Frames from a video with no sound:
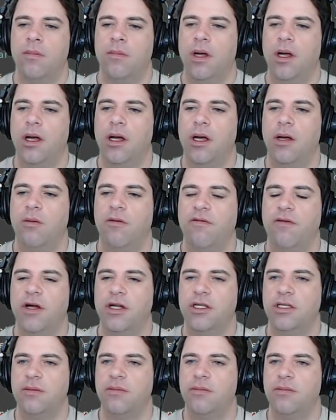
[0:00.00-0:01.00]
We've got
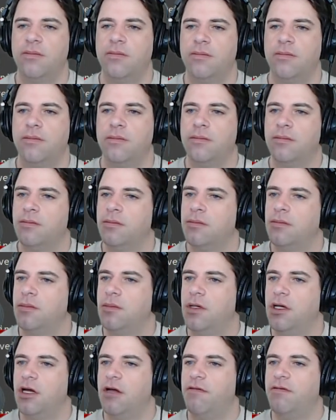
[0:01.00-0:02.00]
some
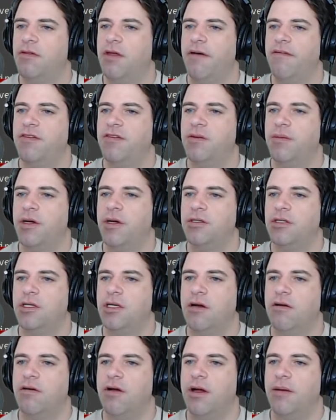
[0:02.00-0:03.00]
if-defs about
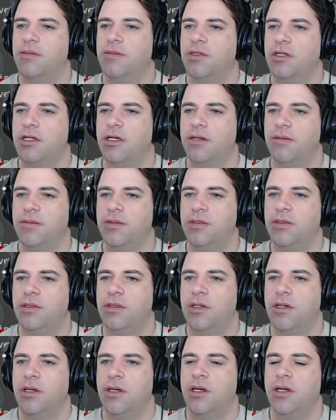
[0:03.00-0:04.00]
DRMs, libs,
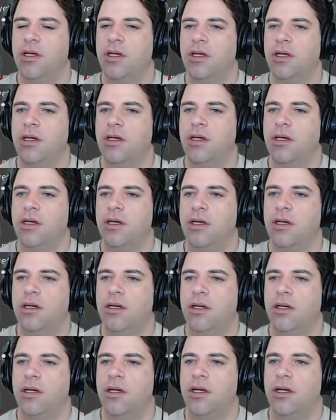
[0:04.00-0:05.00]

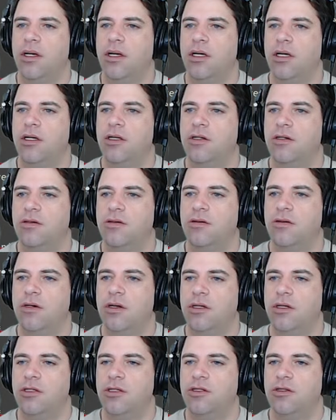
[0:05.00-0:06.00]
and
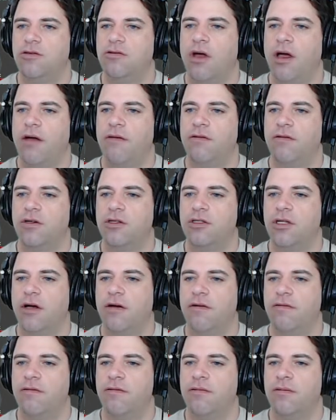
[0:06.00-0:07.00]
just driver
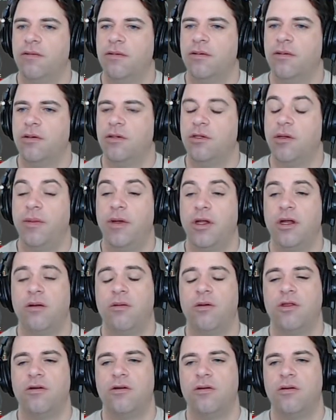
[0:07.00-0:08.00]
stuff, depending on
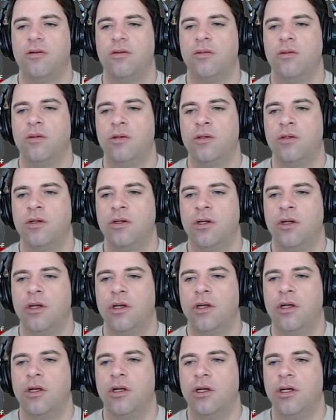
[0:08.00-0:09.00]
whether
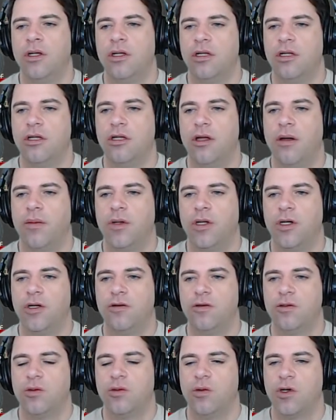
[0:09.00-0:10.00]

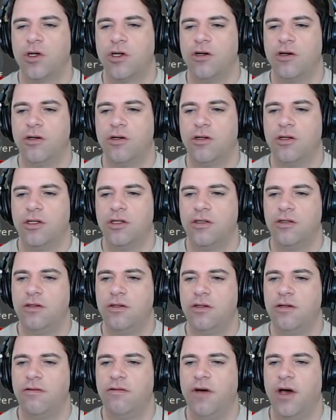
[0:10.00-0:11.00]
kernel is
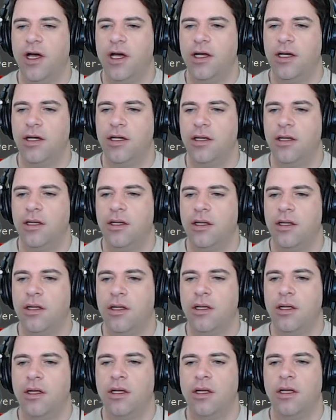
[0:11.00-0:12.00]
defined.
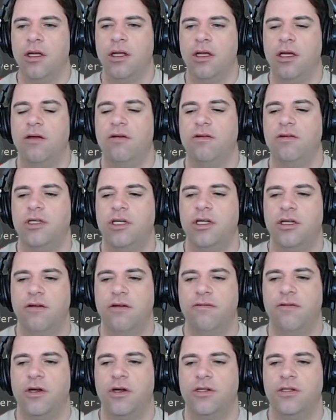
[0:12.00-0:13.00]
Here's the init
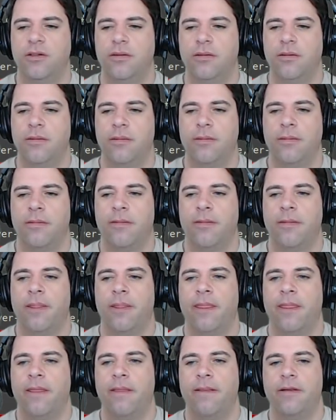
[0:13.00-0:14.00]
function.
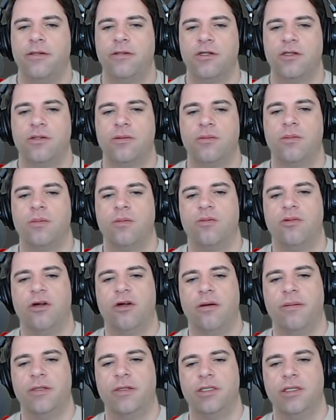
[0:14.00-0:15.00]
This looks
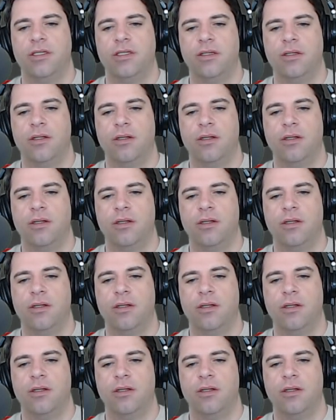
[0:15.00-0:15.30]
promising.